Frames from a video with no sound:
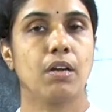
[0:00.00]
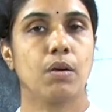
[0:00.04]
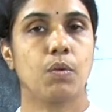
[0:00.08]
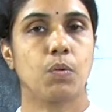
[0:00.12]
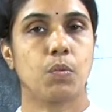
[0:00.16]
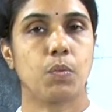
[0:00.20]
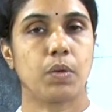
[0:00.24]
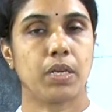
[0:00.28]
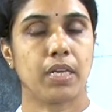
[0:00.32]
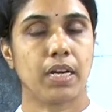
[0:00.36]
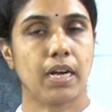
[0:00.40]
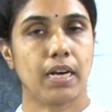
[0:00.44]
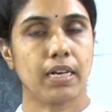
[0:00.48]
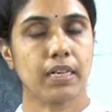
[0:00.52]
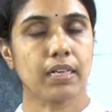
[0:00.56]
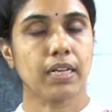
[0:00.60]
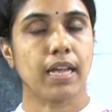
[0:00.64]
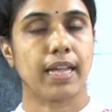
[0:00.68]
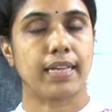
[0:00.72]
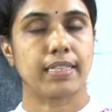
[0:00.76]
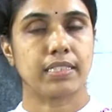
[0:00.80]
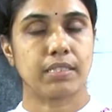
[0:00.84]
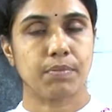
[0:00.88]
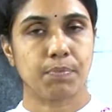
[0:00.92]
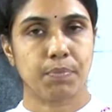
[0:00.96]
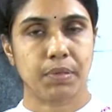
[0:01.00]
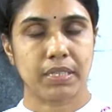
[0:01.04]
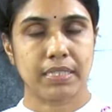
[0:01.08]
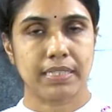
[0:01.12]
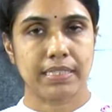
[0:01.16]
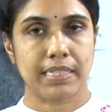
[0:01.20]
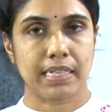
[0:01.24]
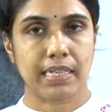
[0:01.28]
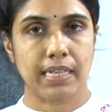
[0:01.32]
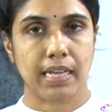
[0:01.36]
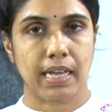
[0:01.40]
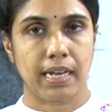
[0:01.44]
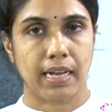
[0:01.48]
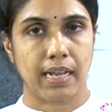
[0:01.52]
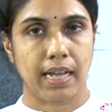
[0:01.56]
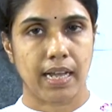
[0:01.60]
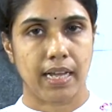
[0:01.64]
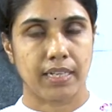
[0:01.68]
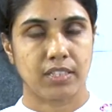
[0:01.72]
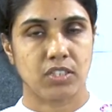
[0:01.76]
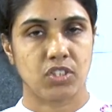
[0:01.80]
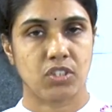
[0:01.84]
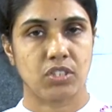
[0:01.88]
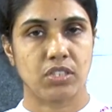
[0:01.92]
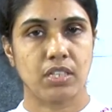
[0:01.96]
We are expressing an
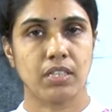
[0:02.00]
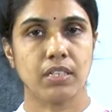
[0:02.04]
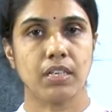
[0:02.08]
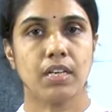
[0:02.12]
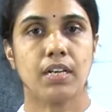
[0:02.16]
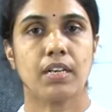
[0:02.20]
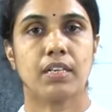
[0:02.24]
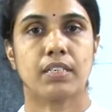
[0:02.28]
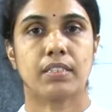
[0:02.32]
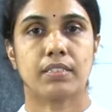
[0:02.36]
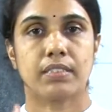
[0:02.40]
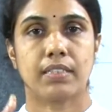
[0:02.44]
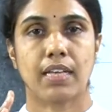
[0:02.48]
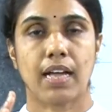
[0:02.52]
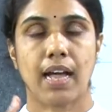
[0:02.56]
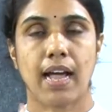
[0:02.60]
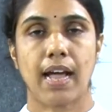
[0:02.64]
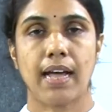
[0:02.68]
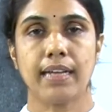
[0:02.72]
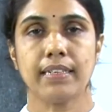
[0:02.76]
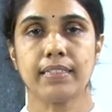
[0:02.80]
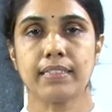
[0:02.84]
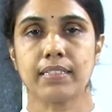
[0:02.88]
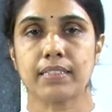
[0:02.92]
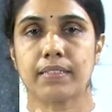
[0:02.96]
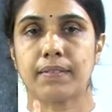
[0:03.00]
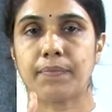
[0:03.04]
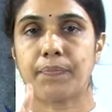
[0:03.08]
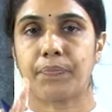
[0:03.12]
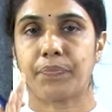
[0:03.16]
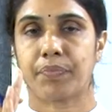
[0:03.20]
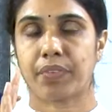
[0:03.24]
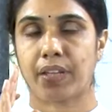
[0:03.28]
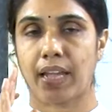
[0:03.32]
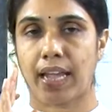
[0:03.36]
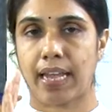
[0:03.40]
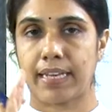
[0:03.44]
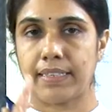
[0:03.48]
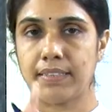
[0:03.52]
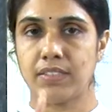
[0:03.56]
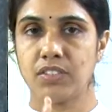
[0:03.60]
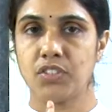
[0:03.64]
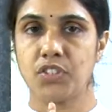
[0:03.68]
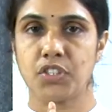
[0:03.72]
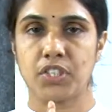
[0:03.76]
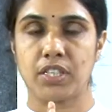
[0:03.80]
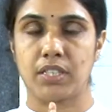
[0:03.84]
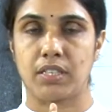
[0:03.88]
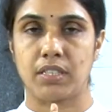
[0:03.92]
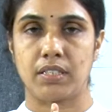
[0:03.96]
action that
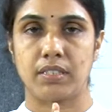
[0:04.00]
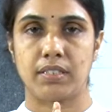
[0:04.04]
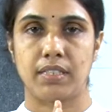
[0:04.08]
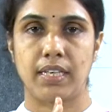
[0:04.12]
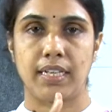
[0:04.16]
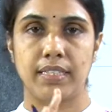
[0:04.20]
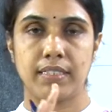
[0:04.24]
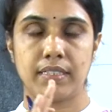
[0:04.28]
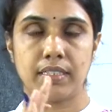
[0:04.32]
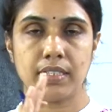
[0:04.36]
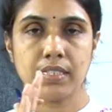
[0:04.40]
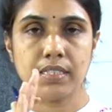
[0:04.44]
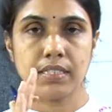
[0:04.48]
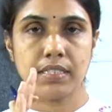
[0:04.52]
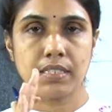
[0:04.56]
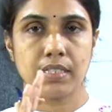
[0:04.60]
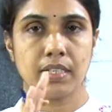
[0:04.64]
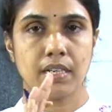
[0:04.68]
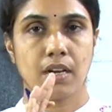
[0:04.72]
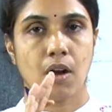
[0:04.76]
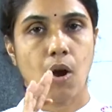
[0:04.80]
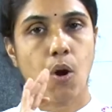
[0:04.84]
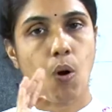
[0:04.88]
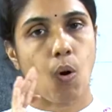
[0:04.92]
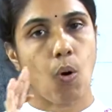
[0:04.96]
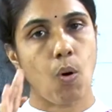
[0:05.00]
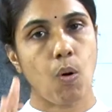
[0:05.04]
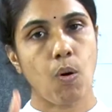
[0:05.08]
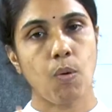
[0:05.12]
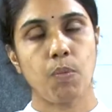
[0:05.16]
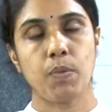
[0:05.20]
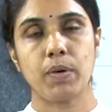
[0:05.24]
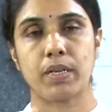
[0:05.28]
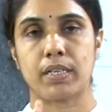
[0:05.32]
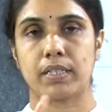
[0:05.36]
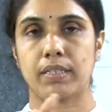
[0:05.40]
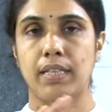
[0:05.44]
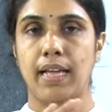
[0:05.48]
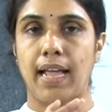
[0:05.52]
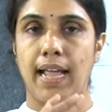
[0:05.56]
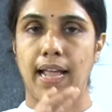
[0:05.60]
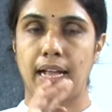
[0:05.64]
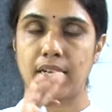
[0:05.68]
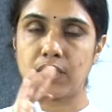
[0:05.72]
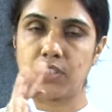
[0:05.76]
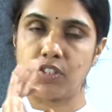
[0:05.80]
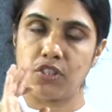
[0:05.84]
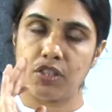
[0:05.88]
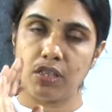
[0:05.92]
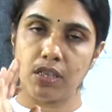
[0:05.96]
ended, that is over. The
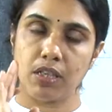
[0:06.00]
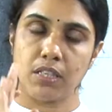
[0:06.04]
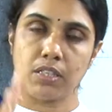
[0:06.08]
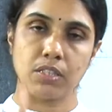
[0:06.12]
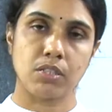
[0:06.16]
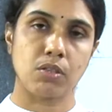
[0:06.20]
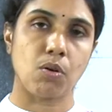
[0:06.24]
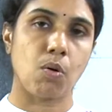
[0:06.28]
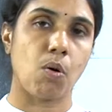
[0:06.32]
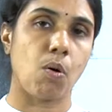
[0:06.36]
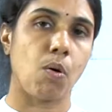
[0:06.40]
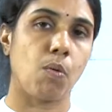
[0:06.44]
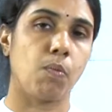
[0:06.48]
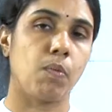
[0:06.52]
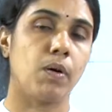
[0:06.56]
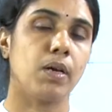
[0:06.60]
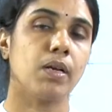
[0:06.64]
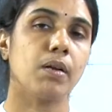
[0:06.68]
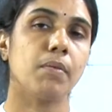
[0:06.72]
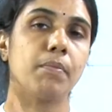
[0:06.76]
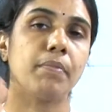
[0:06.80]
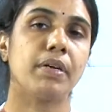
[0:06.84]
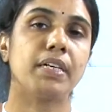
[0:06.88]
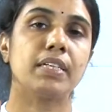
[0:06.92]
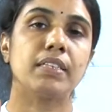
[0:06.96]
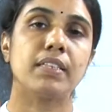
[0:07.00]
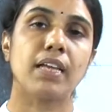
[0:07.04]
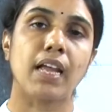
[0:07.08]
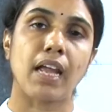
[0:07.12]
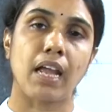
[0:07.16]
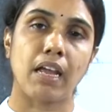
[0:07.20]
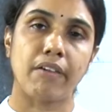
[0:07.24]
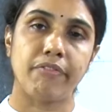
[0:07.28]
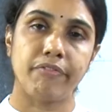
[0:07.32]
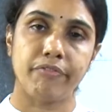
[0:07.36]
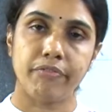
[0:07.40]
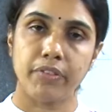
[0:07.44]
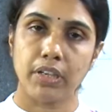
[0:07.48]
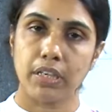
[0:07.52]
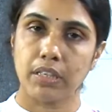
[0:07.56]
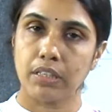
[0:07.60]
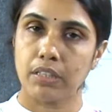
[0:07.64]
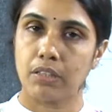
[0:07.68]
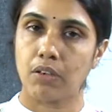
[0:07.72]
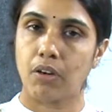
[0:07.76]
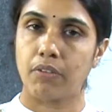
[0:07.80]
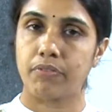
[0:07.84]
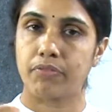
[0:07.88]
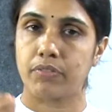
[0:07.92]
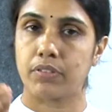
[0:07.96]
action is over, but the effect
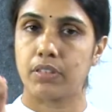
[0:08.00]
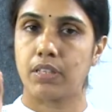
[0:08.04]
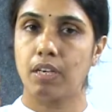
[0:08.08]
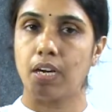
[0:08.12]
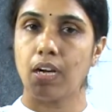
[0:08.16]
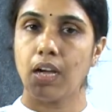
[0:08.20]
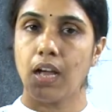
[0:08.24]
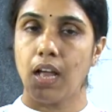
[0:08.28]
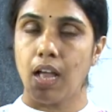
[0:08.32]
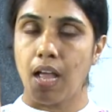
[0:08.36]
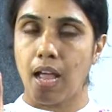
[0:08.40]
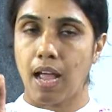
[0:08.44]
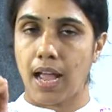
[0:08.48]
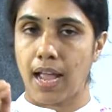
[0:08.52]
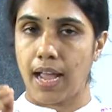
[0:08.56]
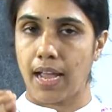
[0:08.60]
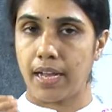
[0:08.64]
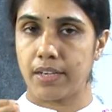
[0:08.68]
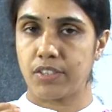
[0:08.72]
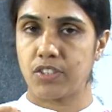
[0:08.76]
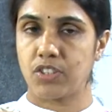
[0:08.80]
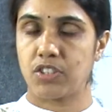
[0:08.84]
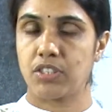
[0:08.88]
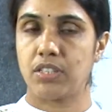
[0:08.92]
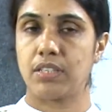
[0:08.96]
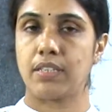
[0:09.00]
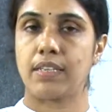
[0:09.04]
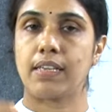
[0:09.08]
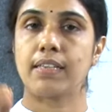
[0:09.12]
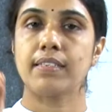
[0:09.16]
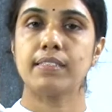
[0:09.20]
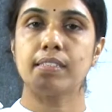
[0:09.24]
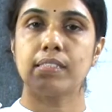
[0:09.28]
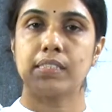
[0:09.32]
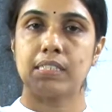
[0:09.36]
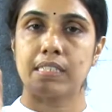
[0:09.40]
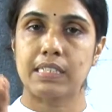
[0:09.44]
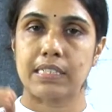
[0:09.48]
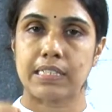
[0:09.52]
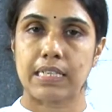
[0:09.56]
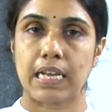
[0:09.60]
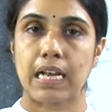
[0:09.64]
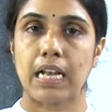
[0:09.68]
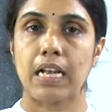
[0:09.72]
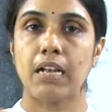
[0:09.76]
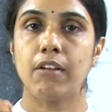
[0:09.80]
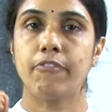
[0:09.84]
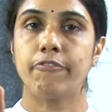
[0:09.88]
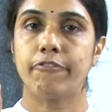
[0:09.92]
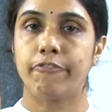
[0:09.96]
of the action is
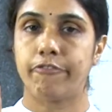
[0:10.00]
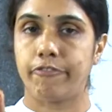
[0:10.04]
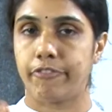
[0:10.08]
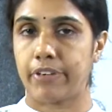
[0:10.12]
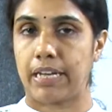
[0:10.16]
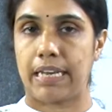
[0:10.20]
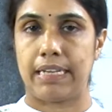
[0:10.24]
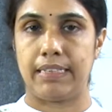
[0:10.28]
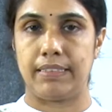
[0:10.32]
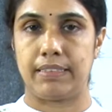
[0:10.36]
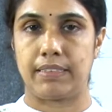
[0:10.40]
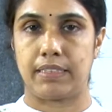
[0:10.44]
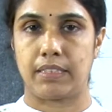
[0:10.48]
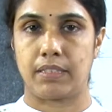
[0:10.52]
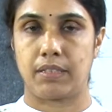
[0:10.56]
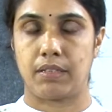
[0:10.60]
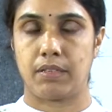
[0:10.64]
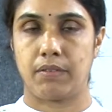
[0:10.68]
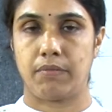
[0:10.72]
still felt.